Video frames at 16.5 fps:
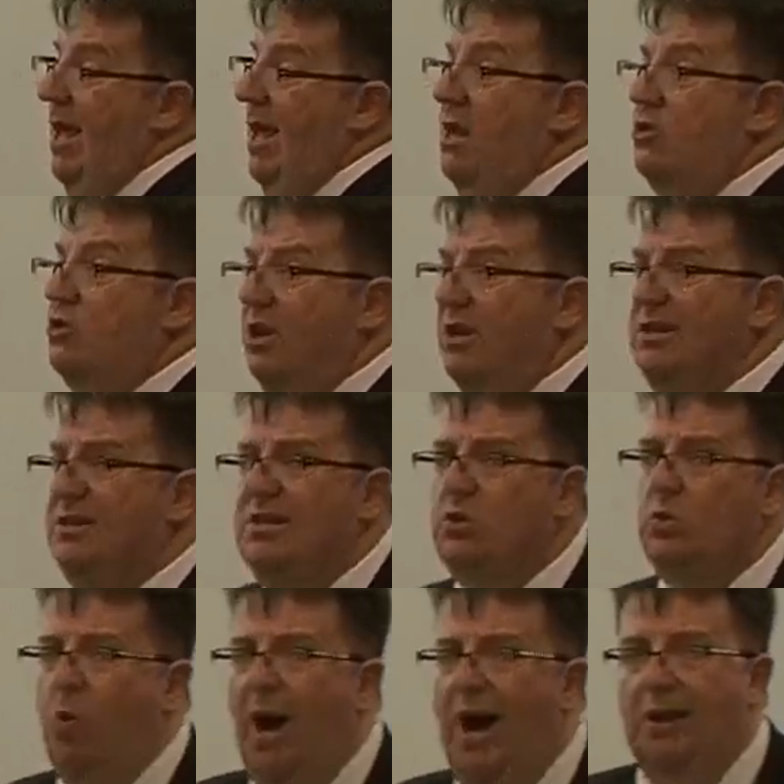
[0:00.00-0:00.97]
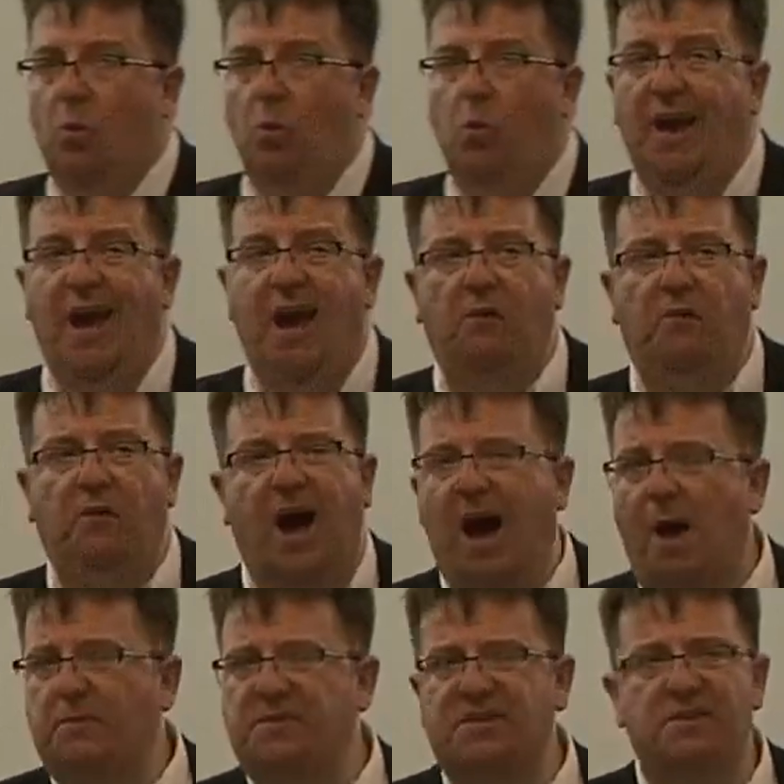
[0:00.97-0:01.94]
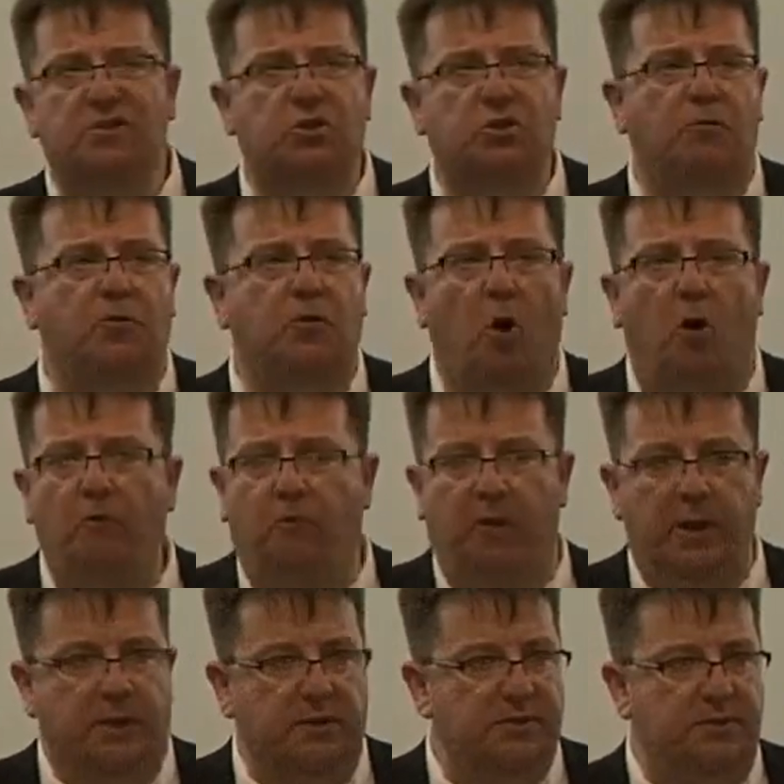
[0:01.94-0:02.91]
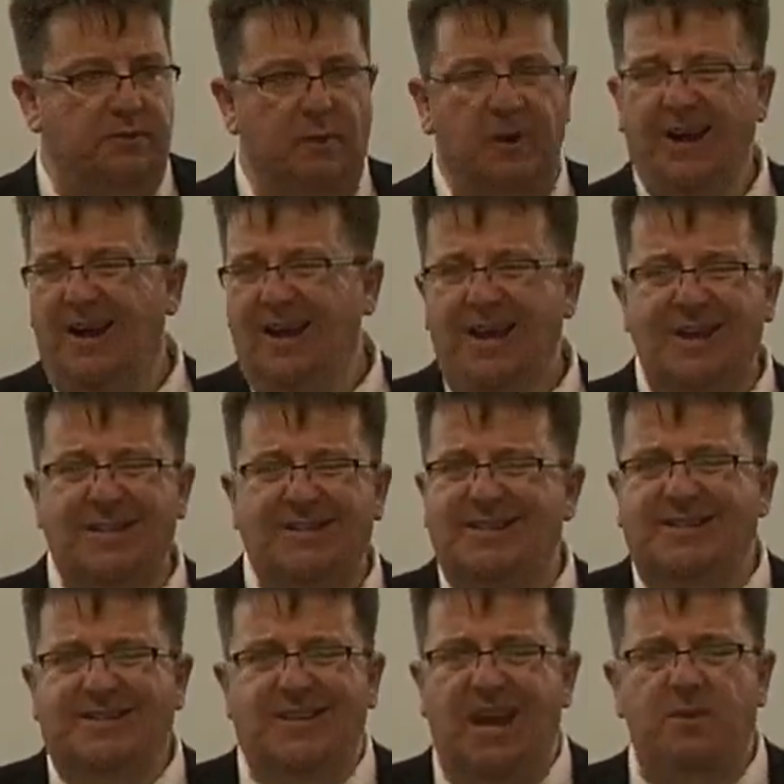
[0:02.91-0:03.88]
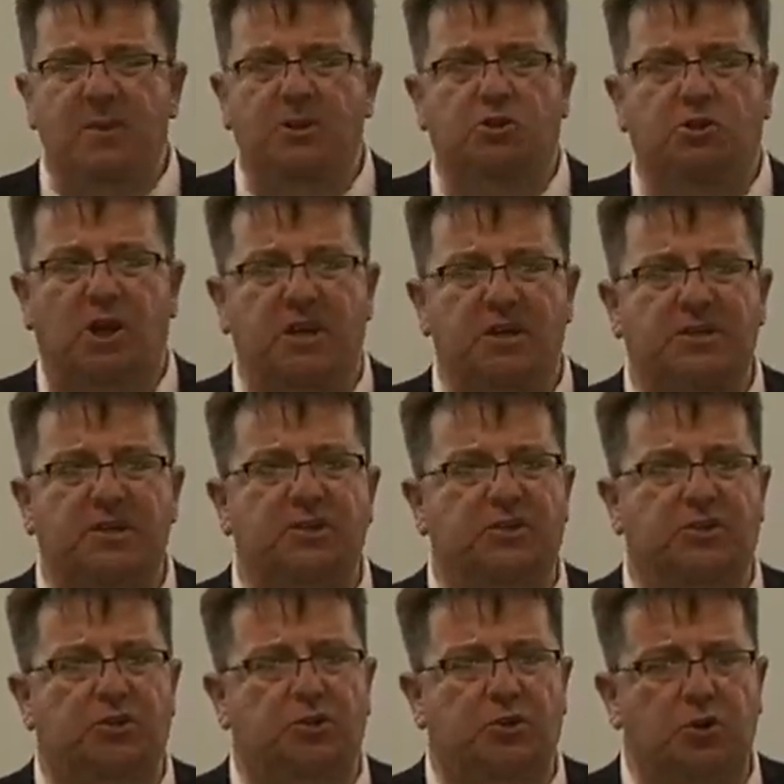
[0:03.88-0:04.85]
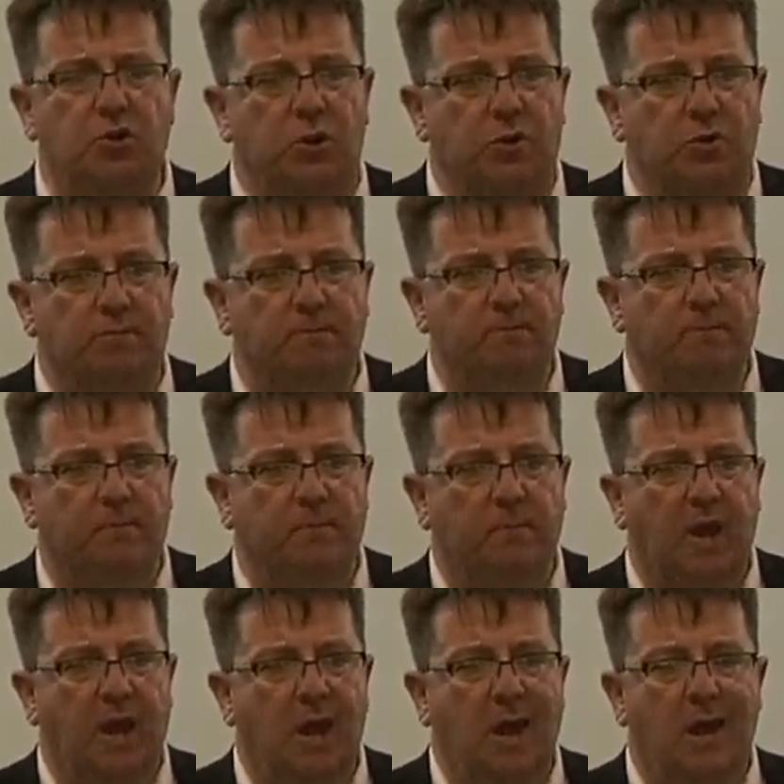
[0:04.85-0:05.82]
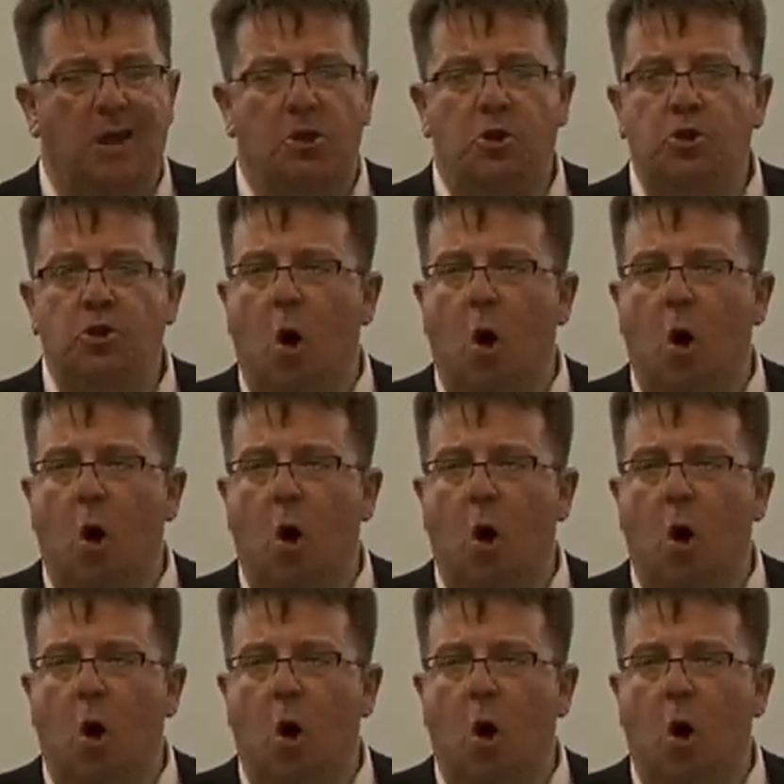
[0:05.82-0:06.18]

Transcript: Genesis 1, we have absence of conflict. It's the same in Genesis 2. No